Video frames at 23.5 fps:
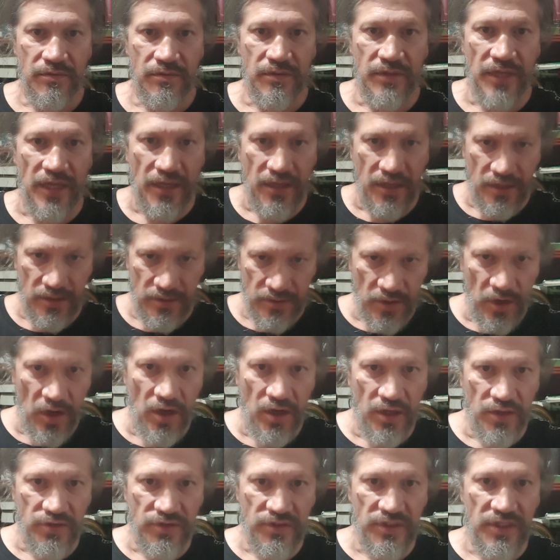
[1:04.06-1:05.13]
They
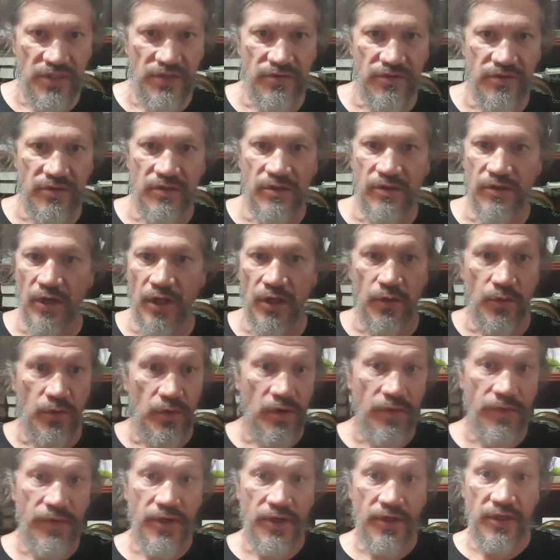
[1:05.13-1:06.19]
cause these. Another one
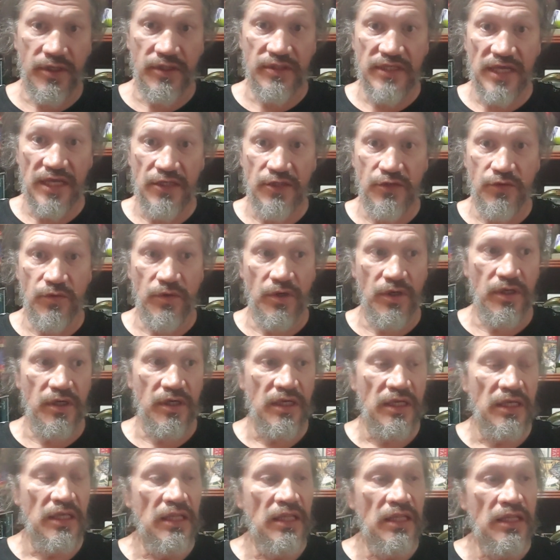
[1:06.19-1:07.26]
over here does that to one.
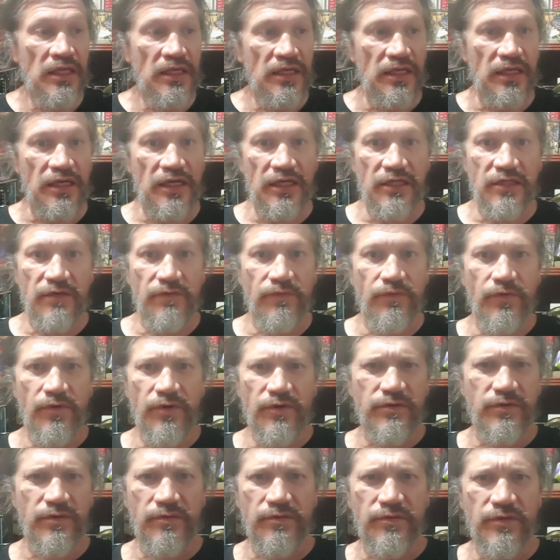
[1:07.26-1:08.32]
Got
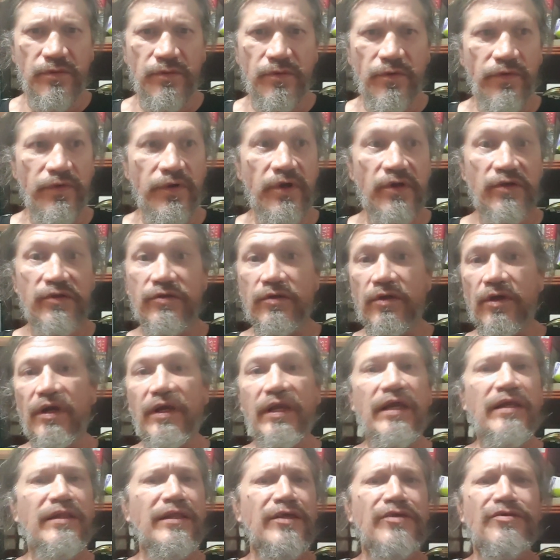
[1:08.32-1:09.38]
divorced from someone over here. So
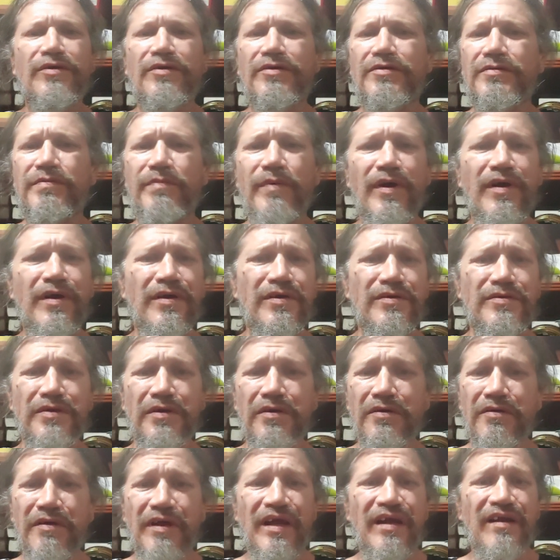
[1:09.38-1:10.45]
again, they so, oh, so
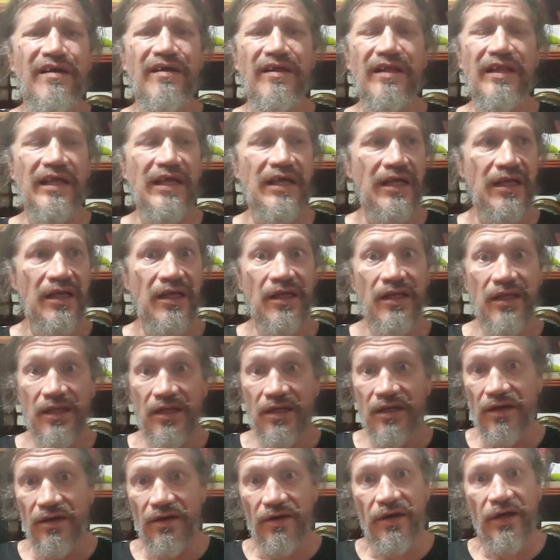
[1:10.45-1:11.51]
great, all that.
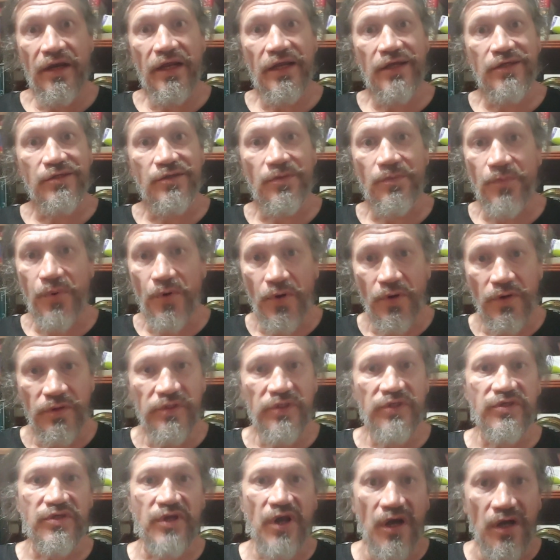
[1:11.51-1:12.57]
All right, I got to support
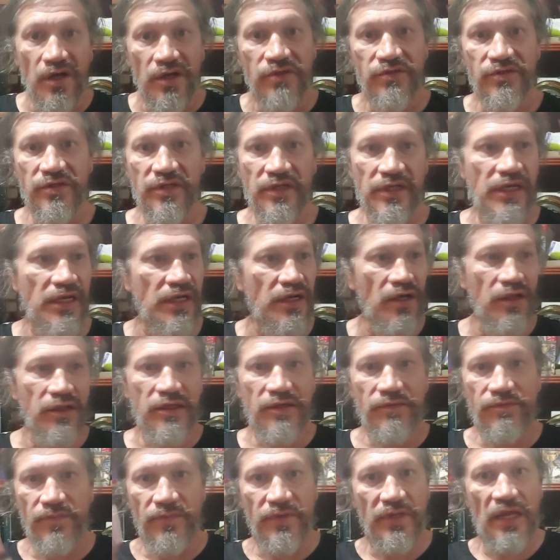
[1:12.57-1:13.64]
this constantly. And all
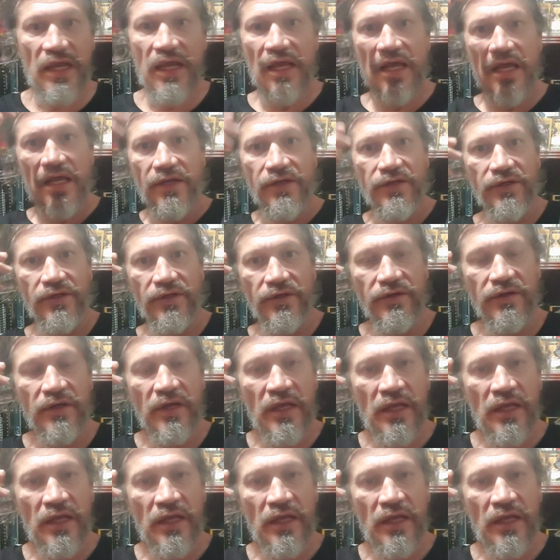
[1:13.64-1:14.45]
they, yeah, dude.